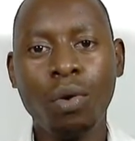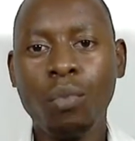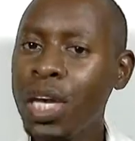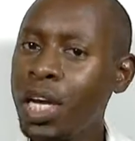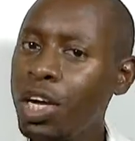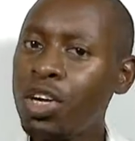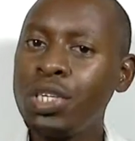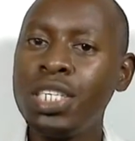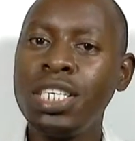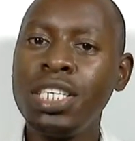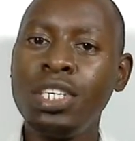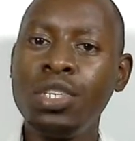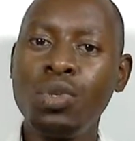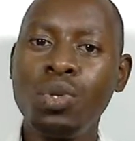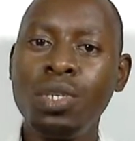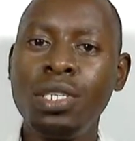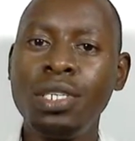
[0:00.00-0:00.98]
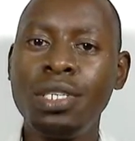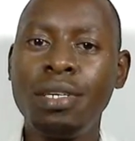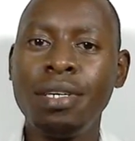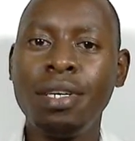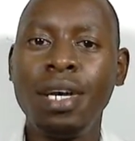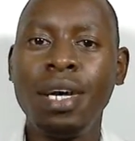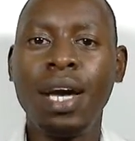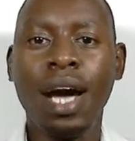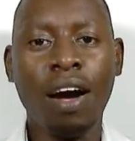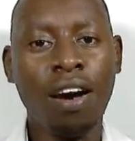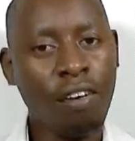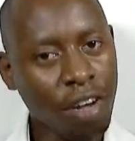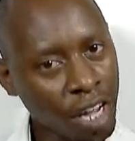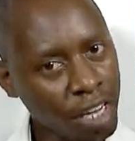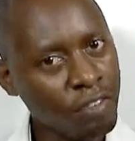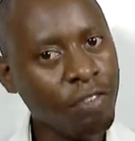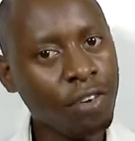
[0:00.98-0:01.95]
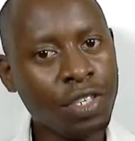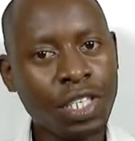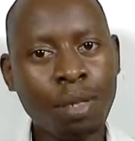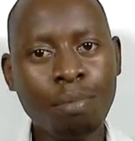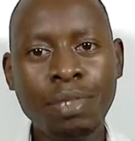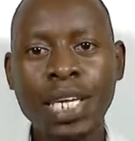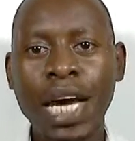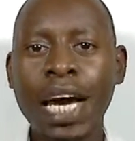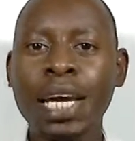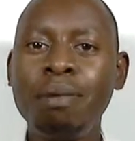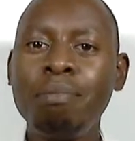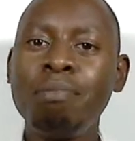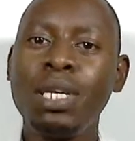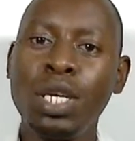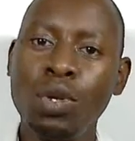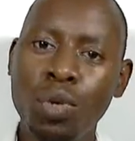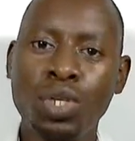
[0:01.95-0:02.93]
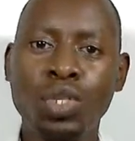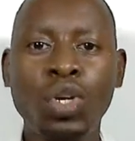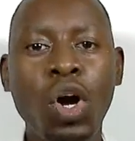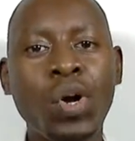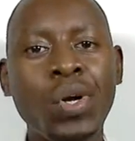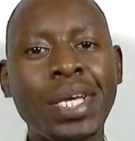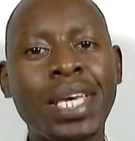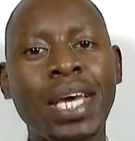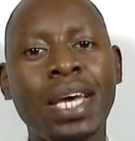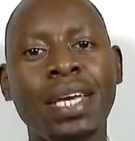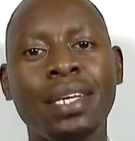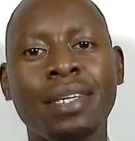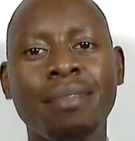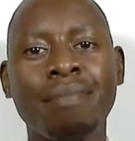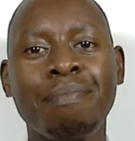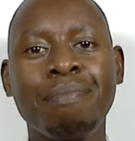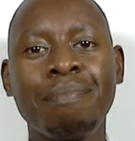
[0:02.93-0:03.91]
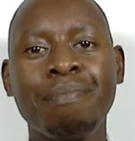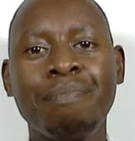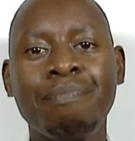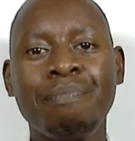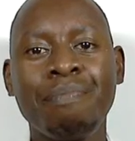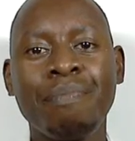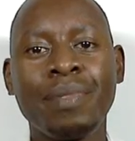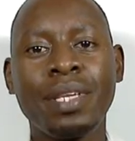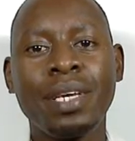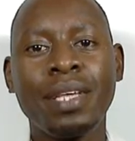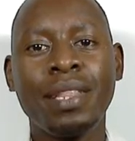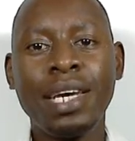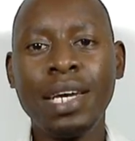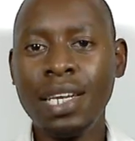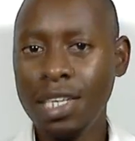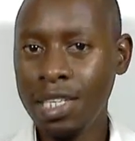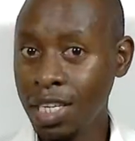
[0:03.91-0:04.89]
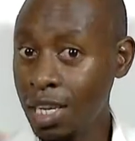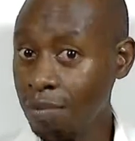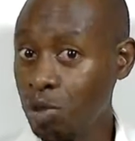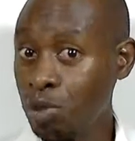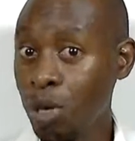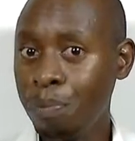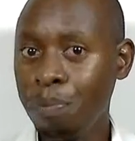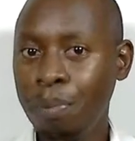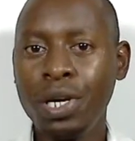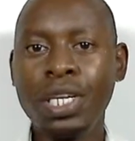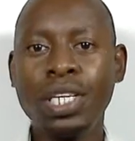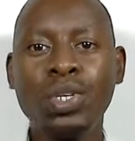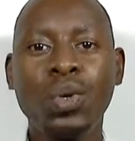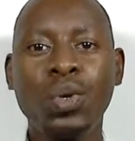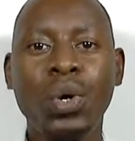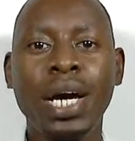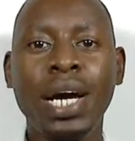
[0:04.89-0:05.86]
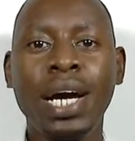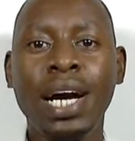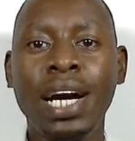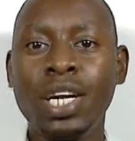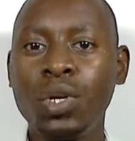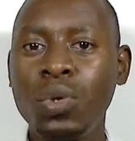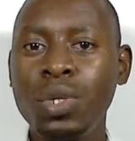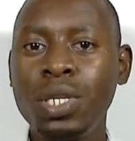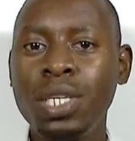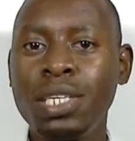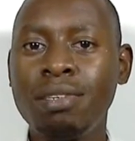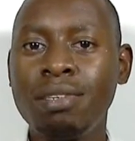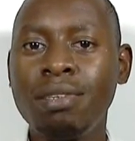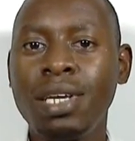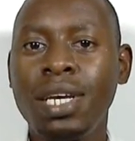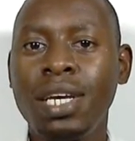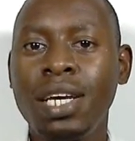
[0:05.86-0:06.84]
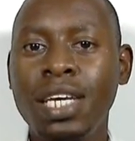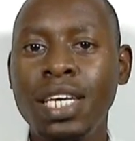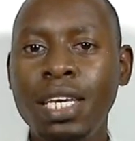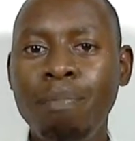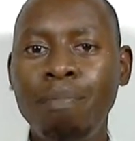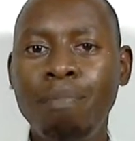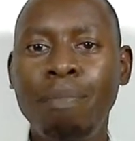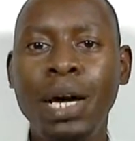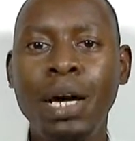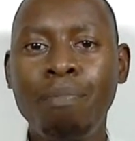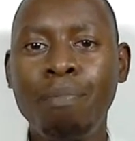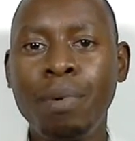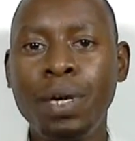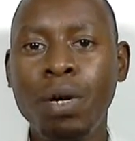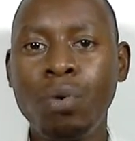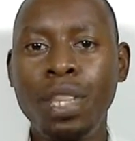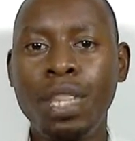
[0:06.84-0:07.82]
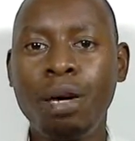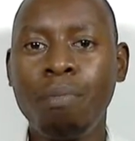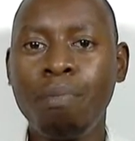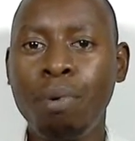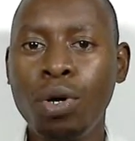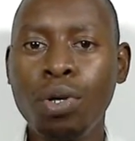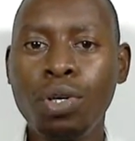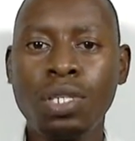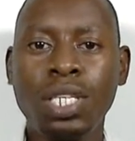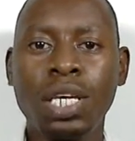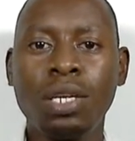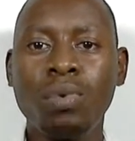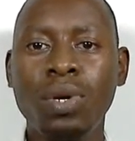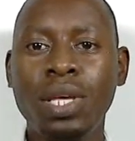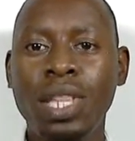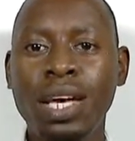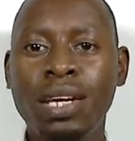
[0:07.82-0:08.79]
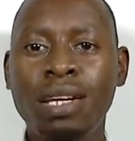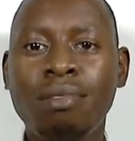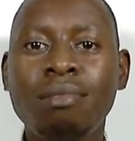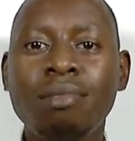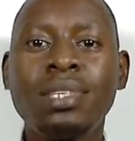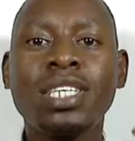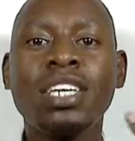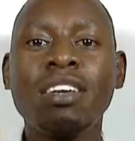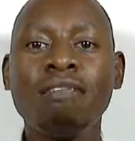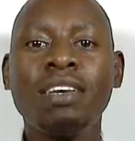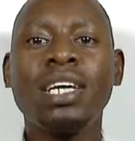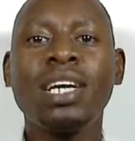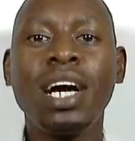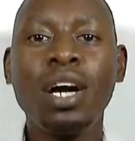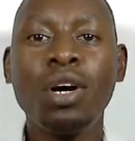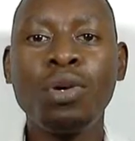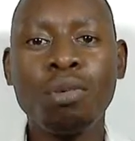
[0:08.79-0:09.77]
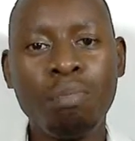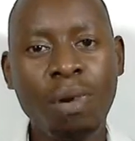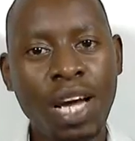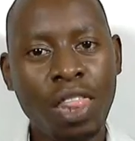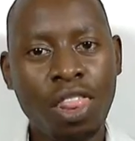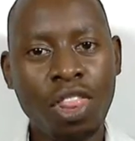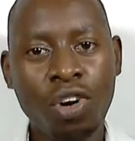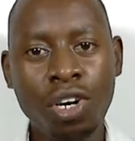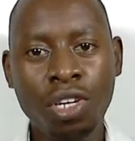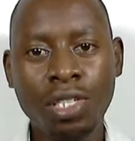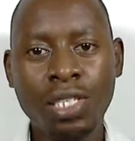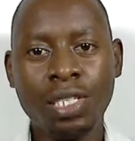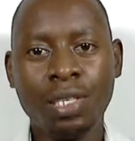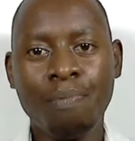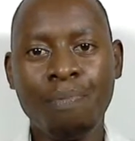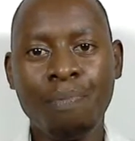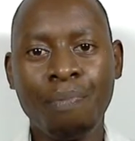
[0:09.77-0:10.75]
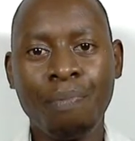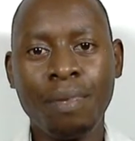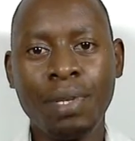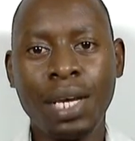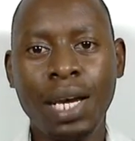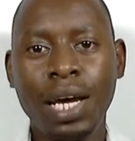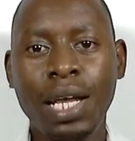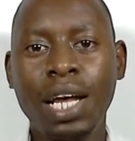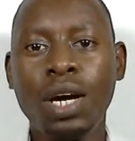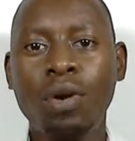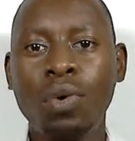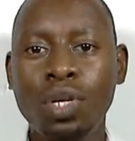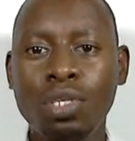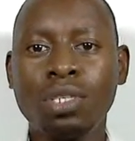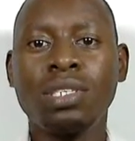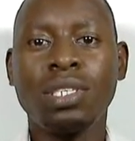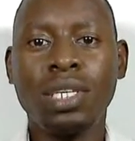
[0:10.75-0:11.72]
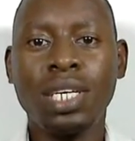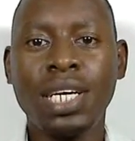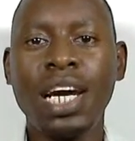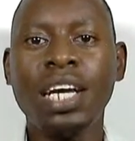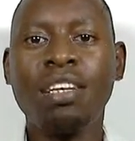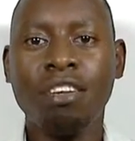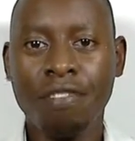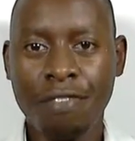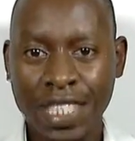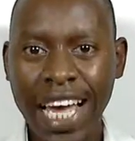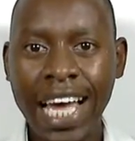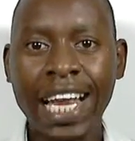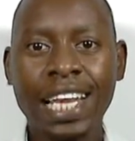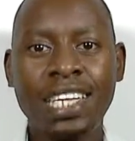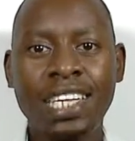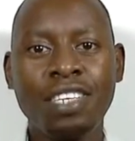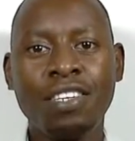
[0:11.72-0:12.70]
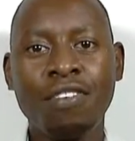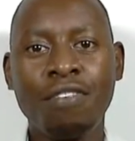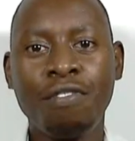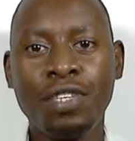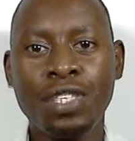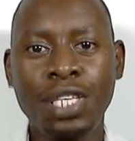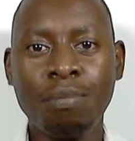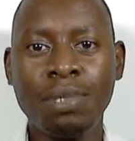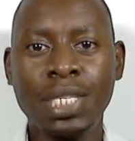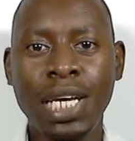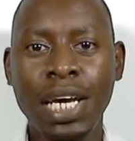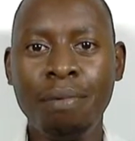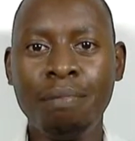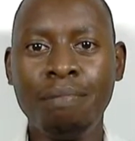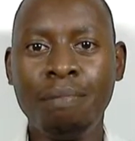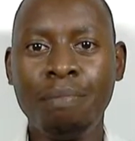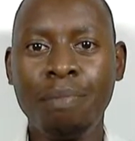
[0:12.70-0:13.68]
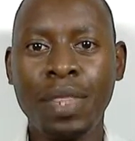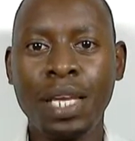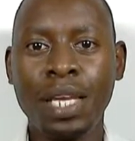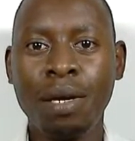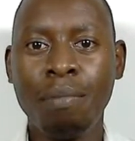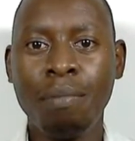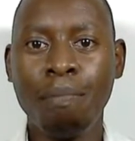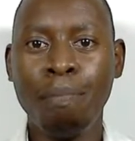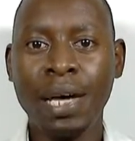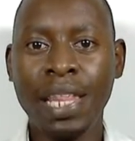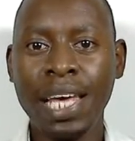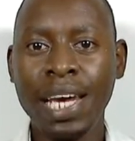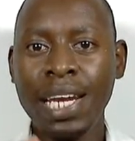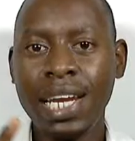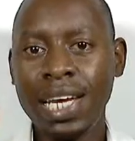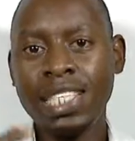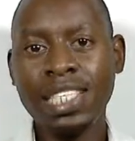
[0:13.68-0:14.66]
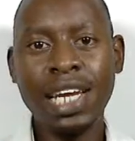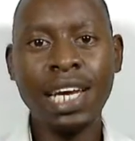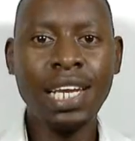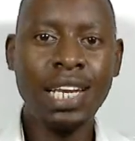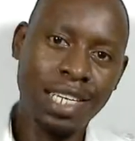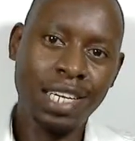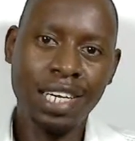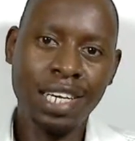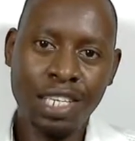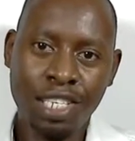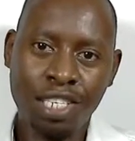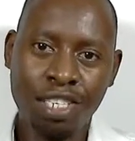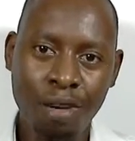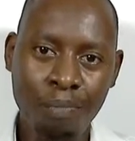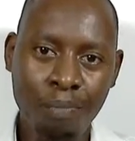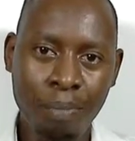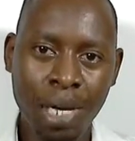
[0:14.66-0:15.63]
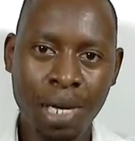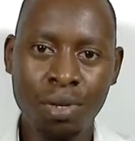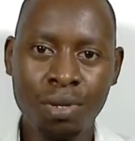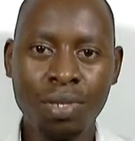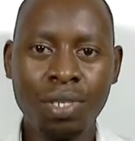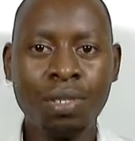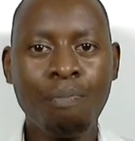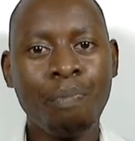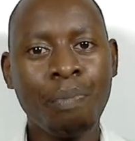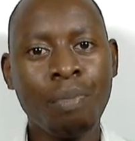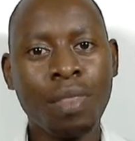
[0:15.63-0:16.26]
We continued, and for some time it was okay. Then it came to a point where I couldn't keep up with the post and with the giving out my thoughts, and I was kind of silent for some time. But then I started getting some mails.